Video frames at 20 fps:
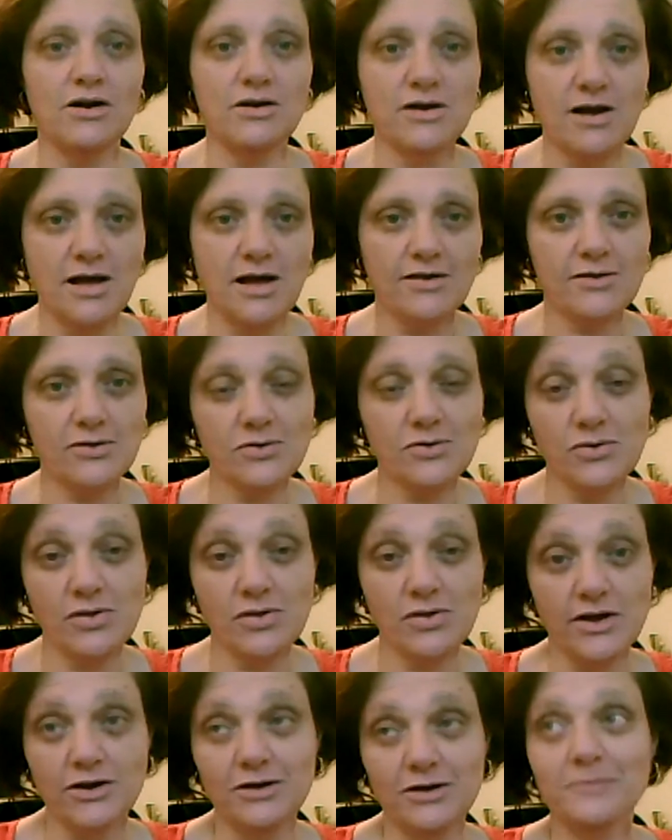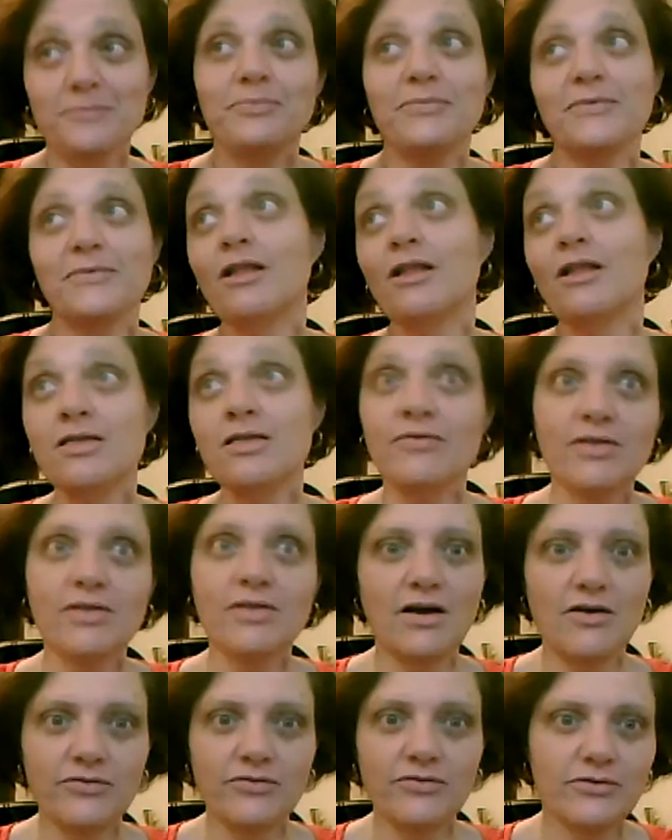in our next newsletter. Lots of
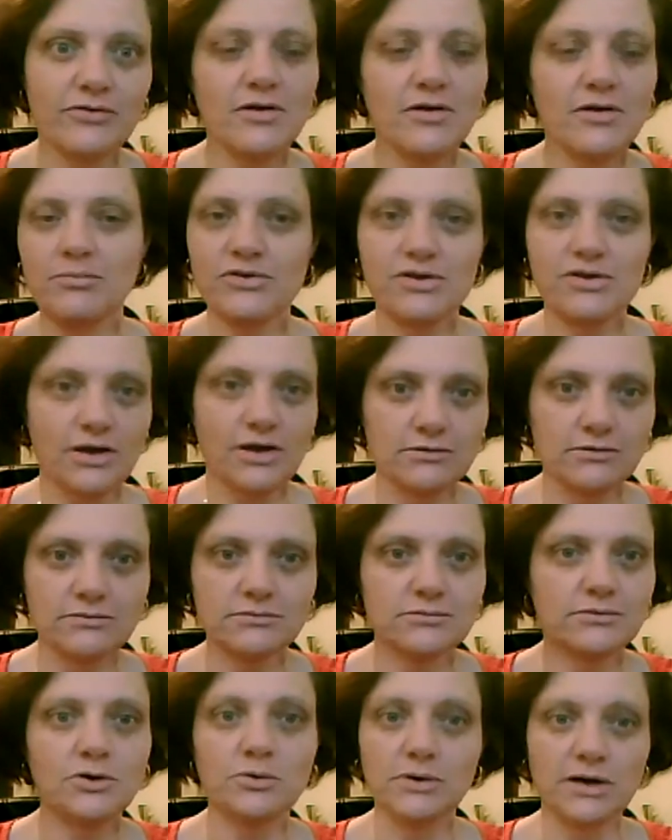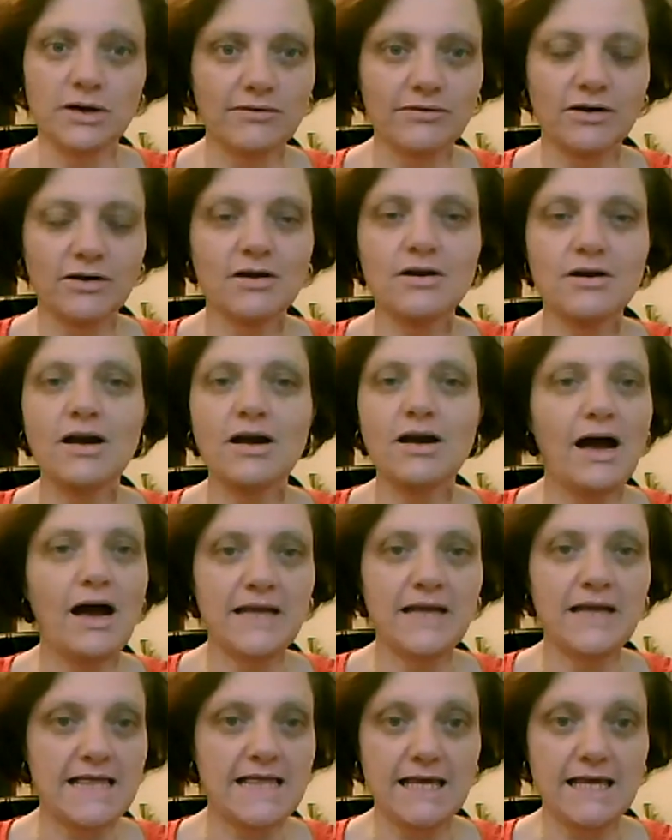love, Michelle, or whatever.
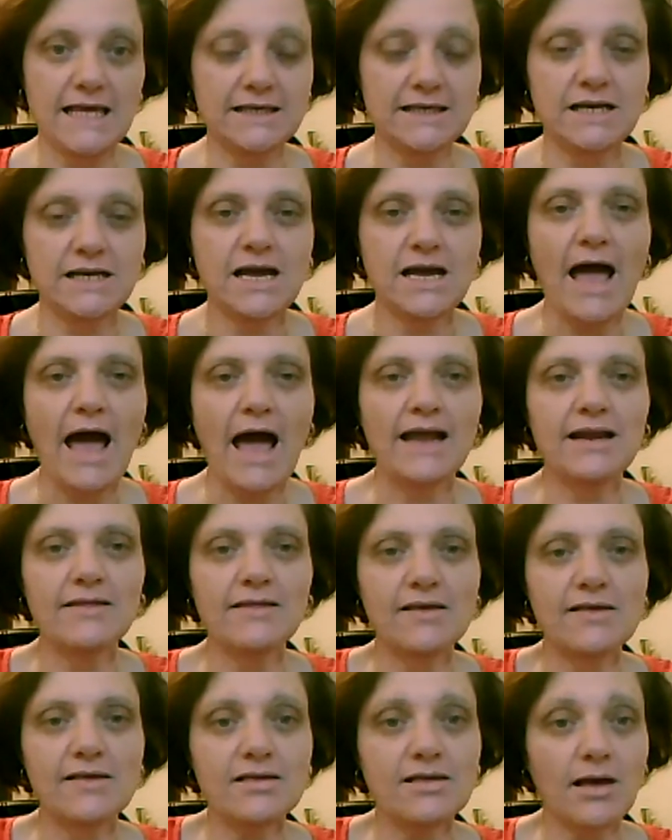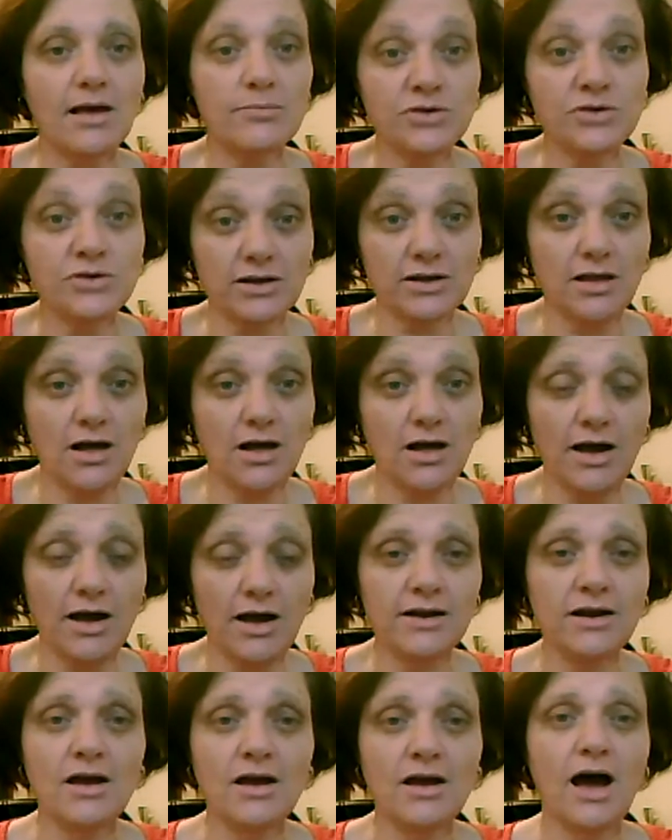And that's it. And in the subject
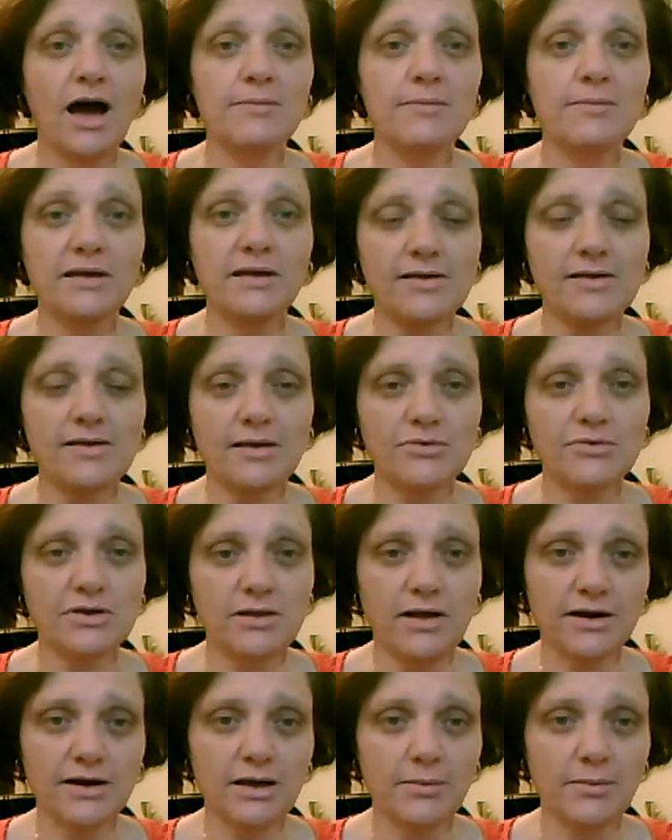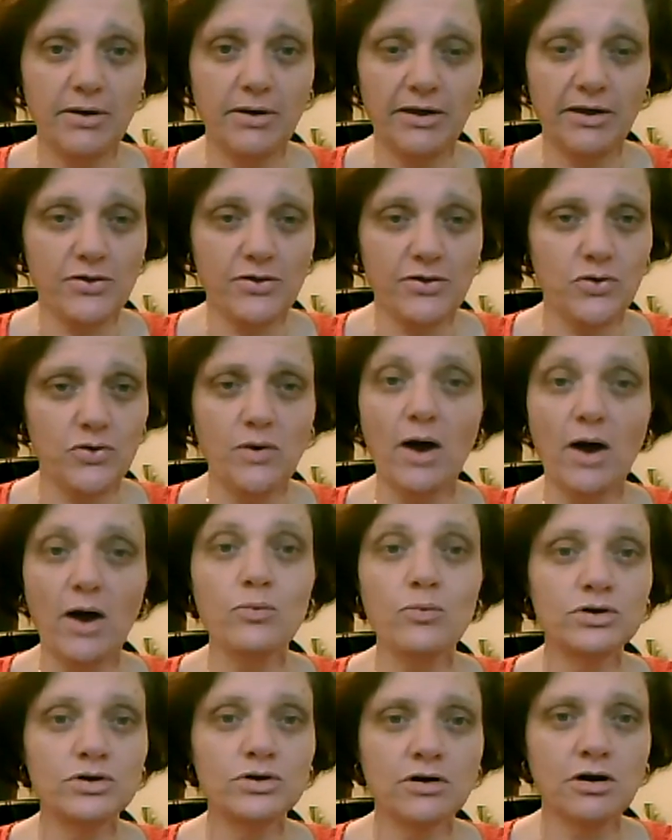line, I'd make the subject line compelling too. I
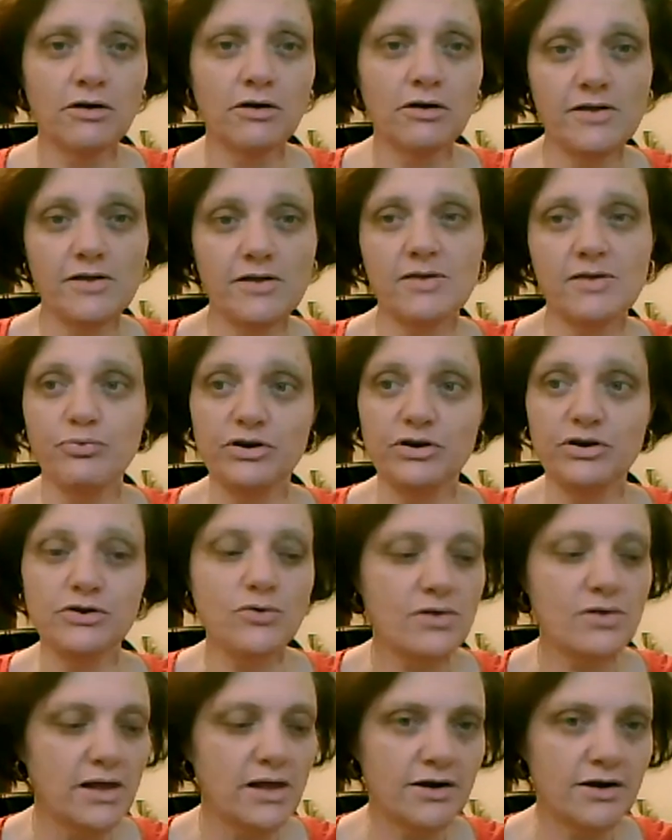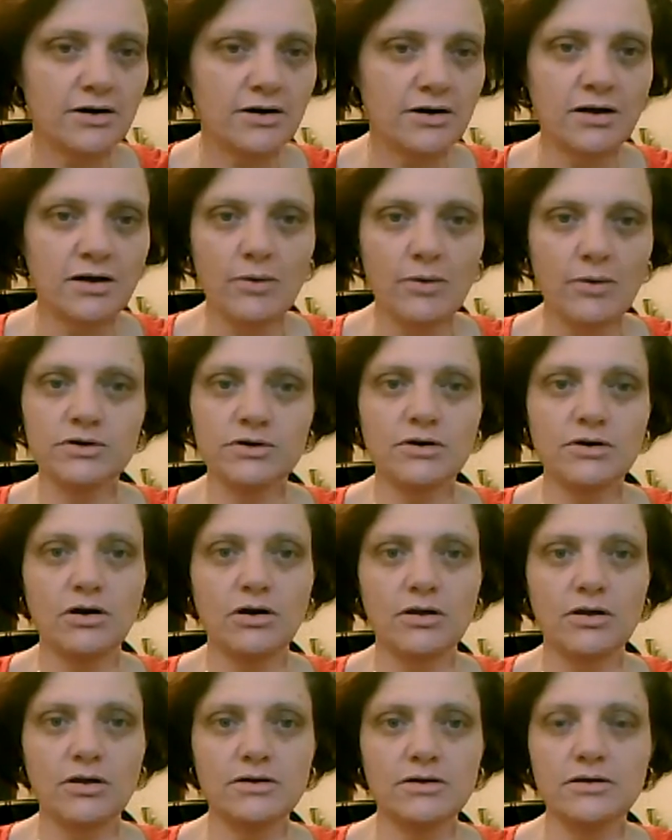wouldn't call it spring newsletter. I wouldn't
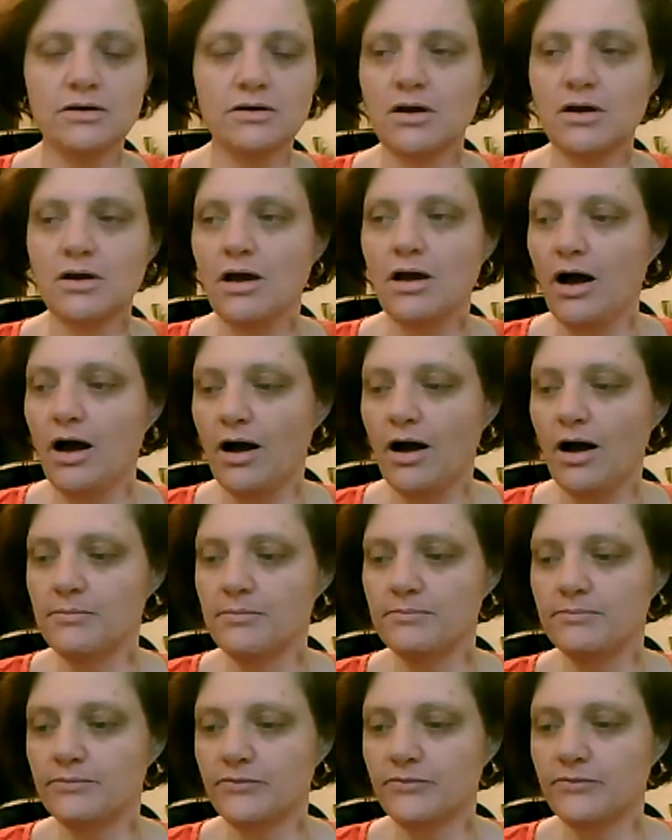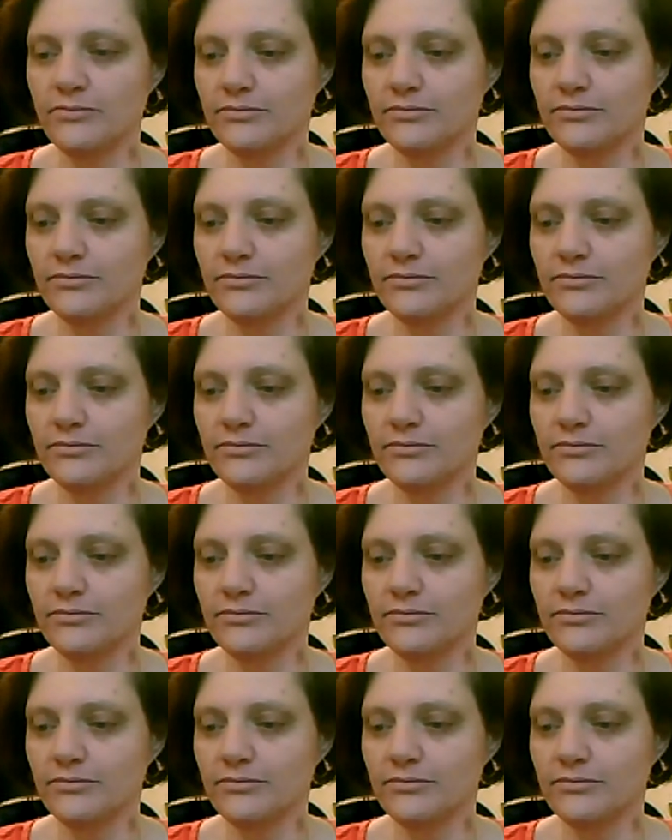call it, I don't